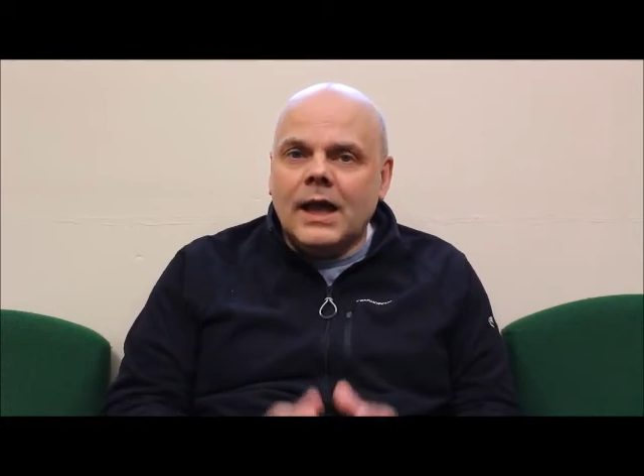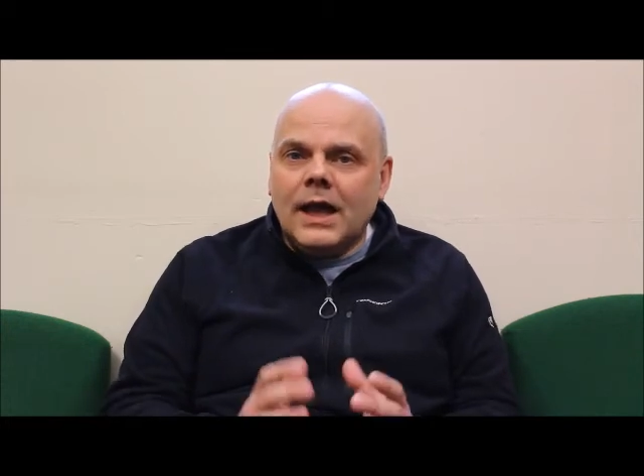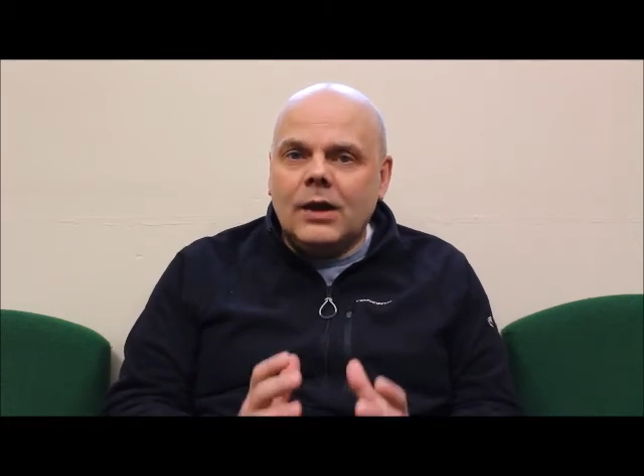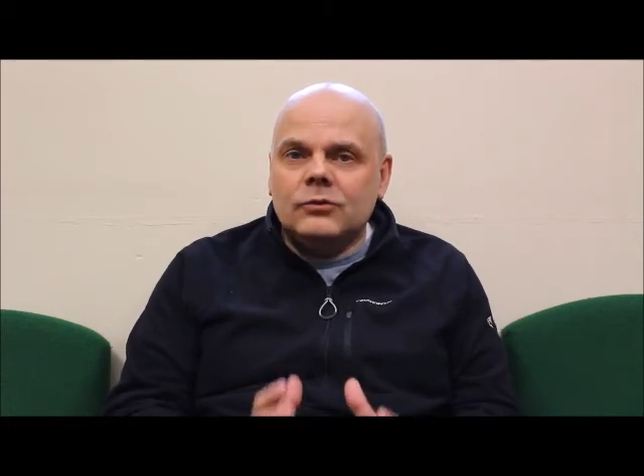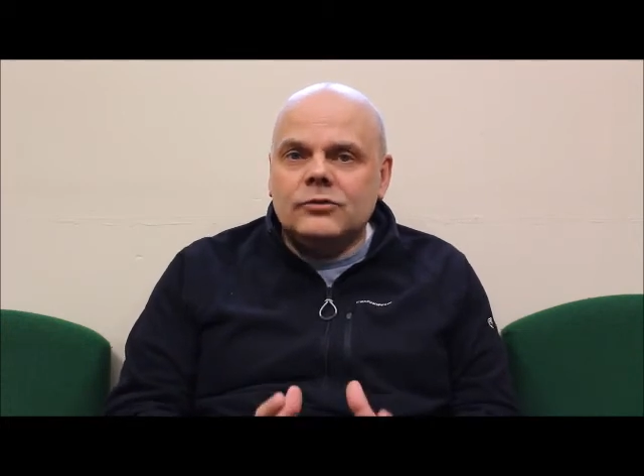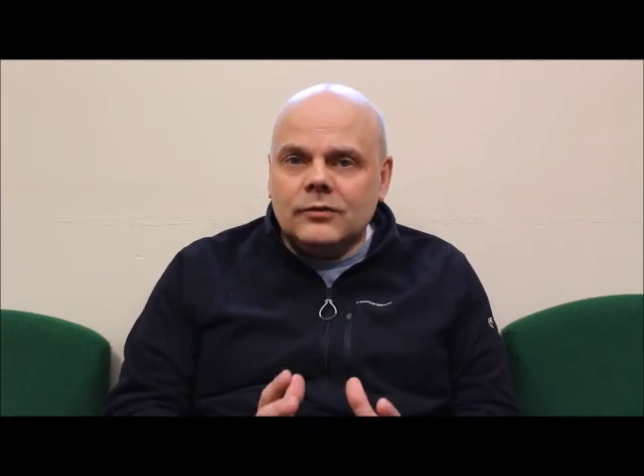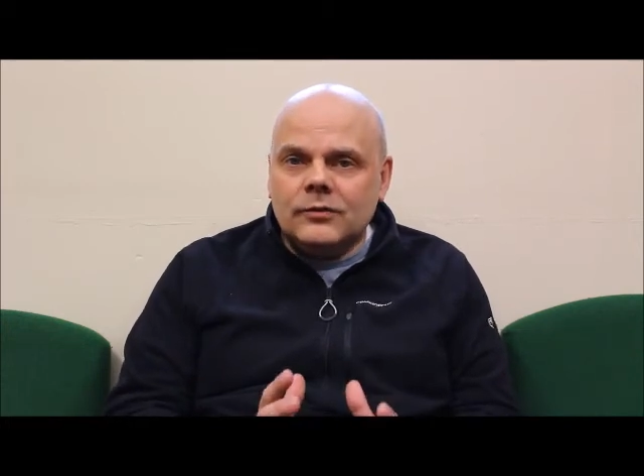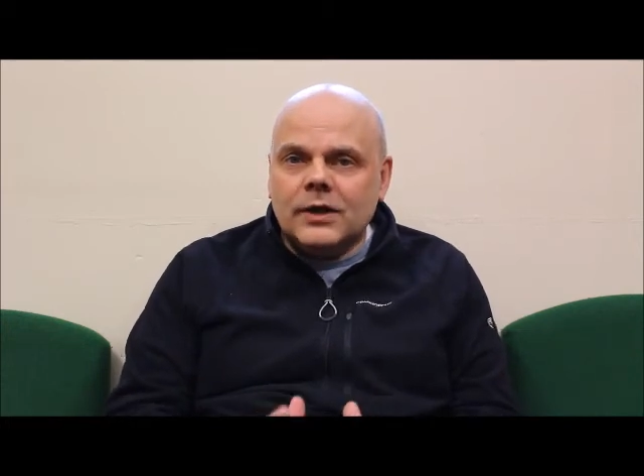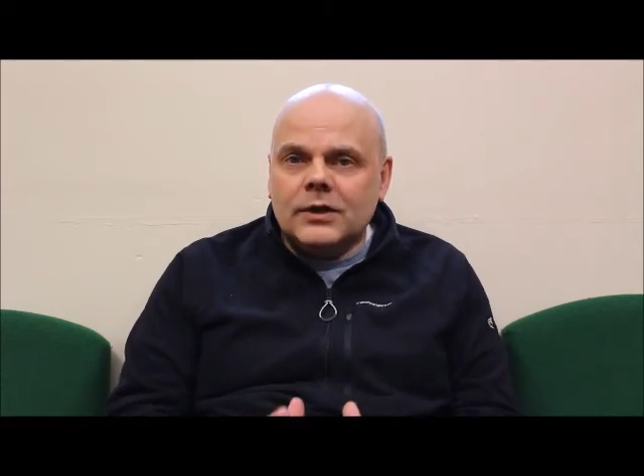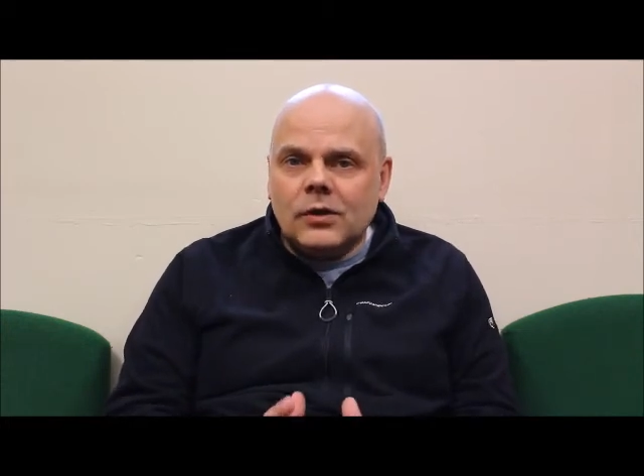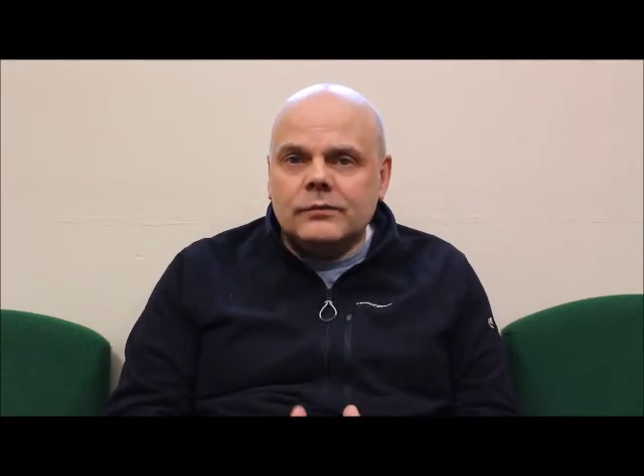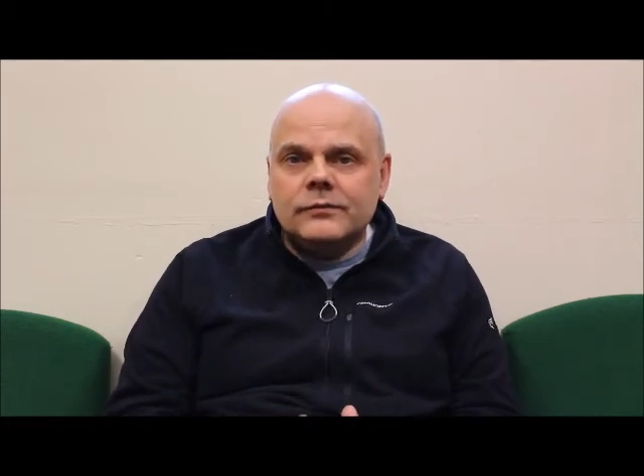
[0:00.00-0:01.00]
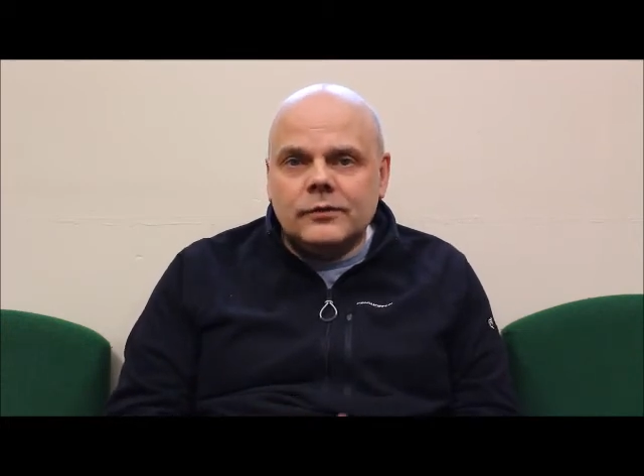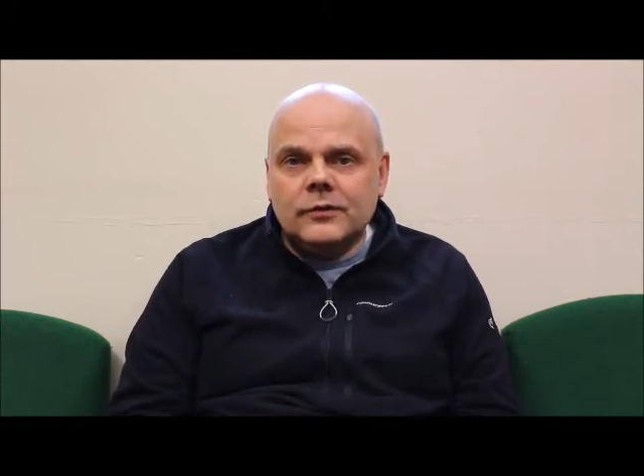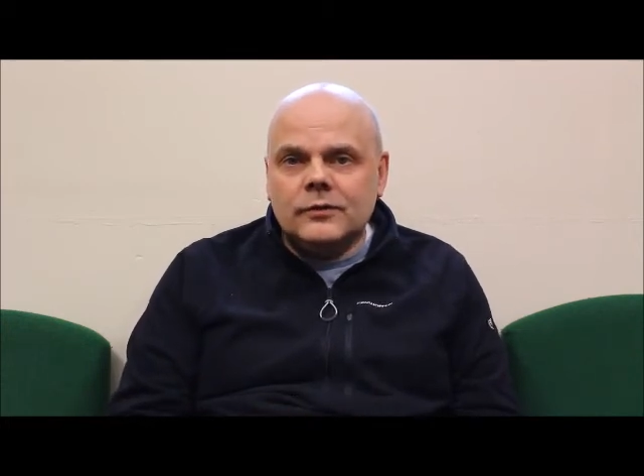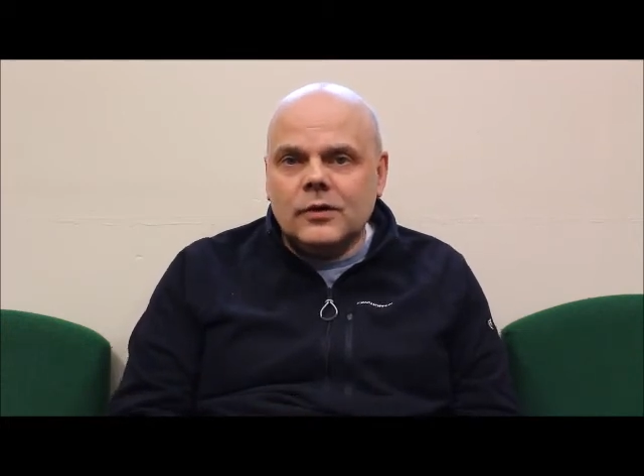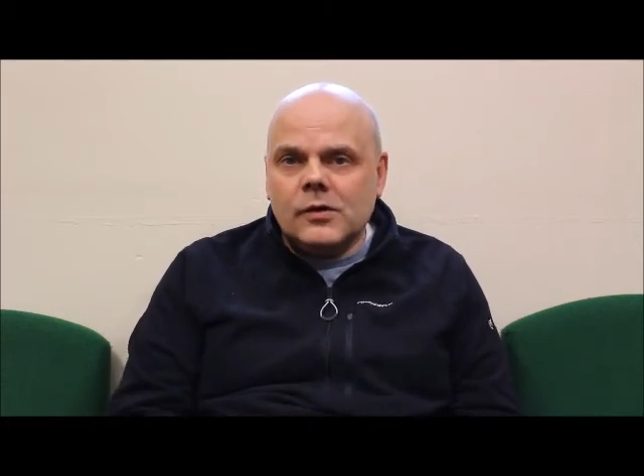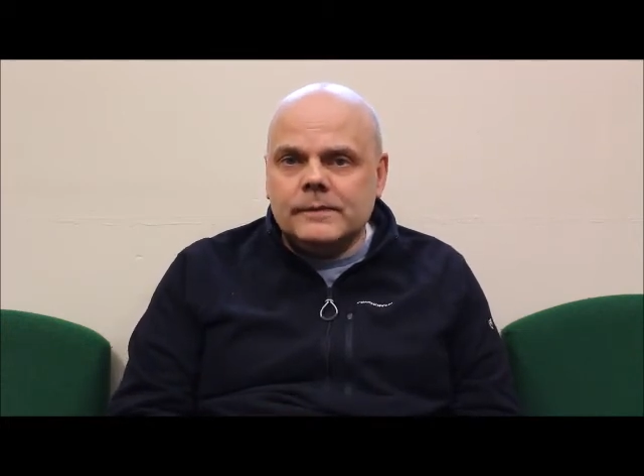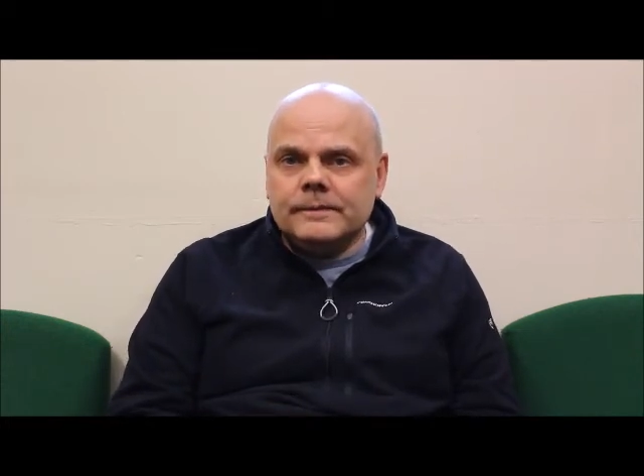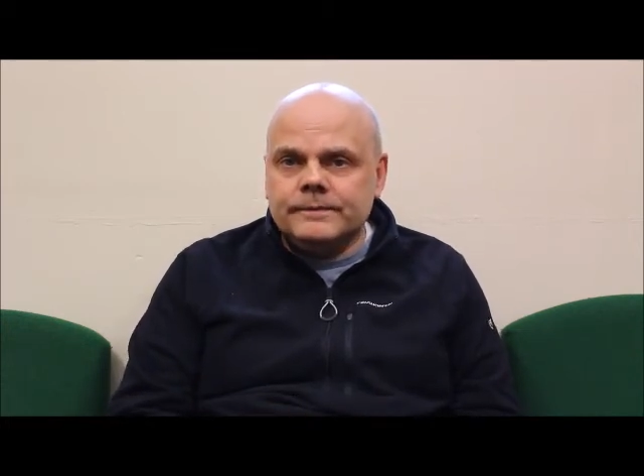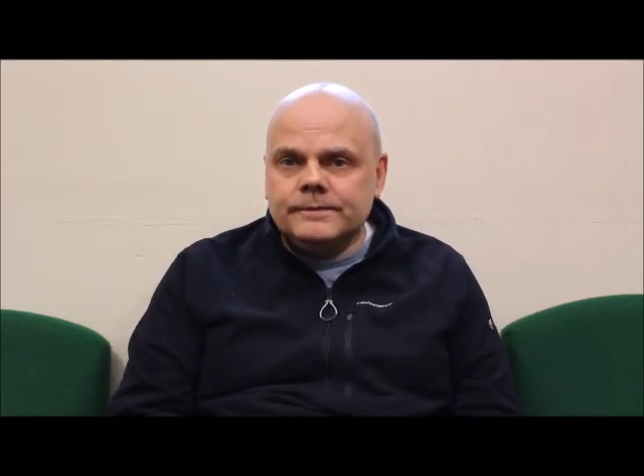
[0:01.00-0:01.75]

out of their comfort zone.